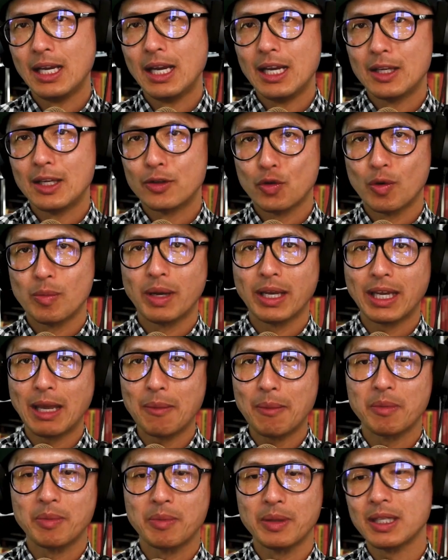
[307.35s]
So in my
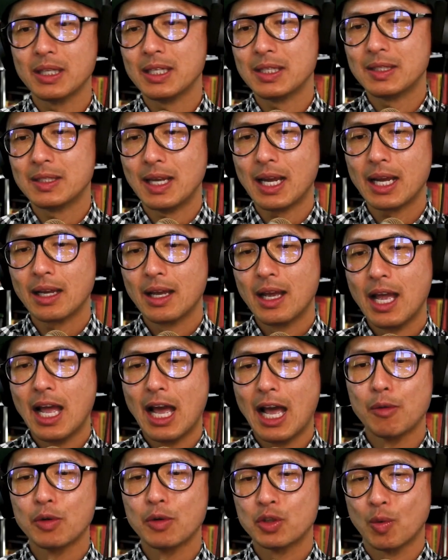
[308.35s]
capabilities deck. I
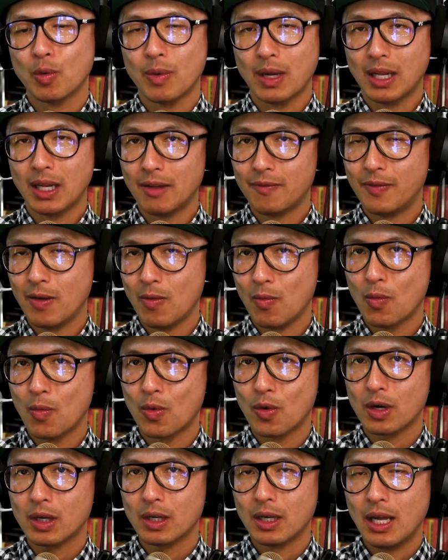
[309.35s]
will show relevant
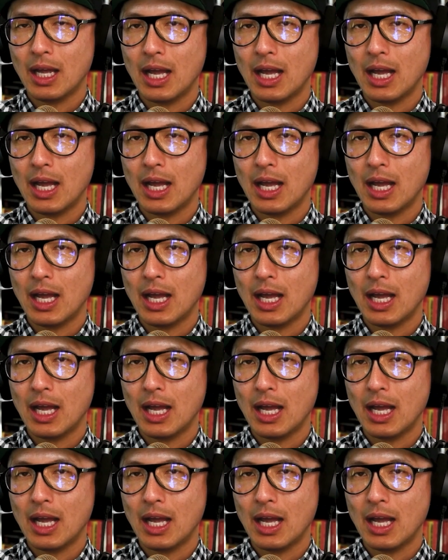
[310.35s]
work.